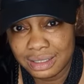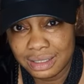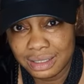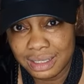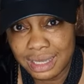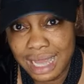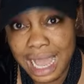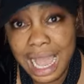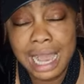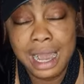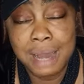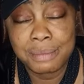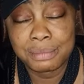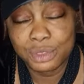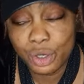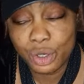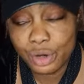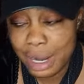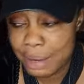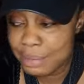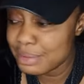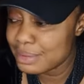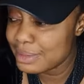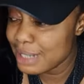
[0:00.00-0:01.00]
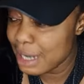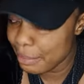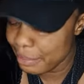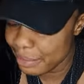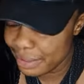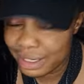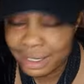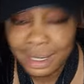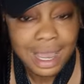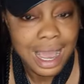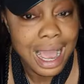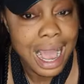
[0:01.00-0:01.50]
I'm sorry, I'm
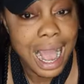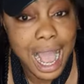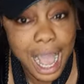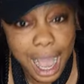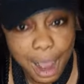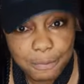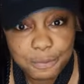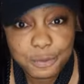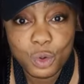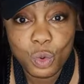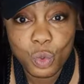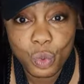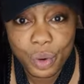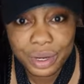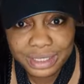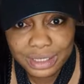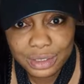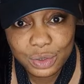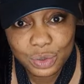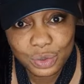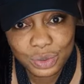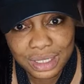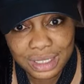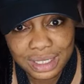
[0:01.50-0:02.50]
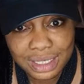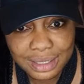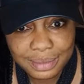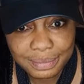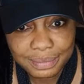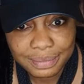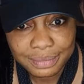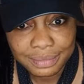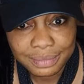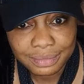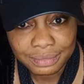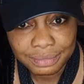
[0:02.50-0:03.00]
stumbling. I have to wait today.
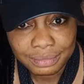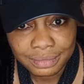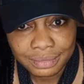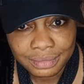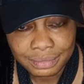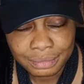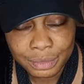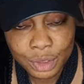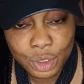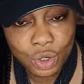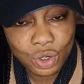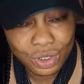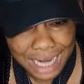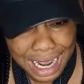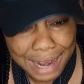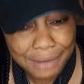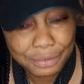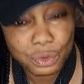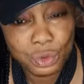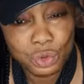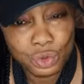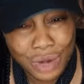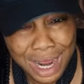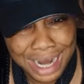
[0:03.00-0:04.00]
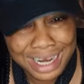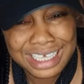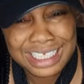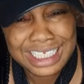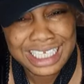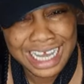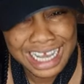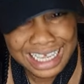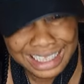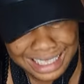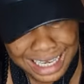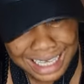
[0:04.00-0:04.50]
Because I have to at least
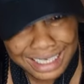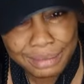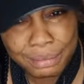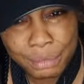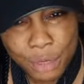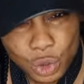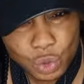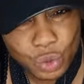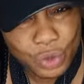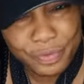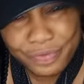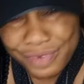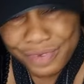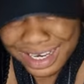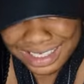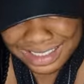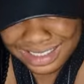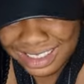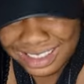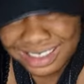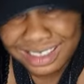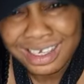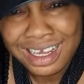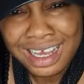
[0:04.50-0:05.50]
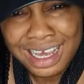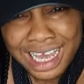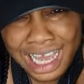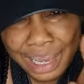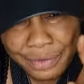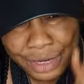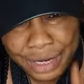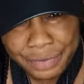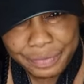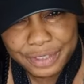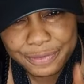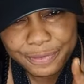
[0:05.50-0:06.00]
enter the month with fasting, even
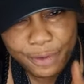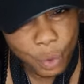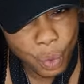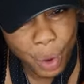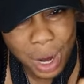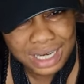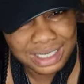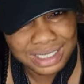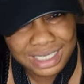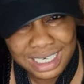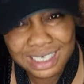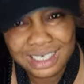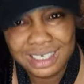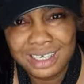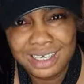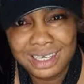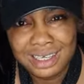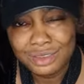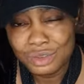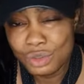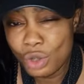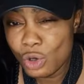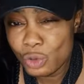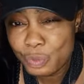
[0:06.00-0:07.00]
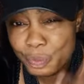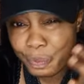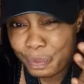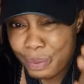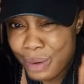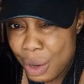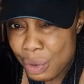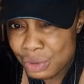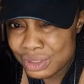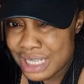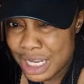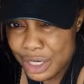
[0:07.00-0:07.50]
if it's for 1 day. Don't
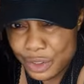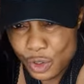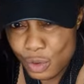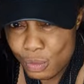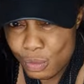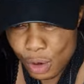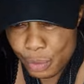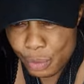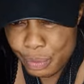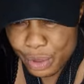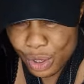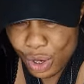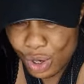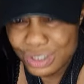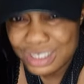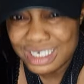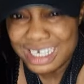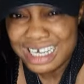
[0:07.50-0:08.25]
play with a new month, because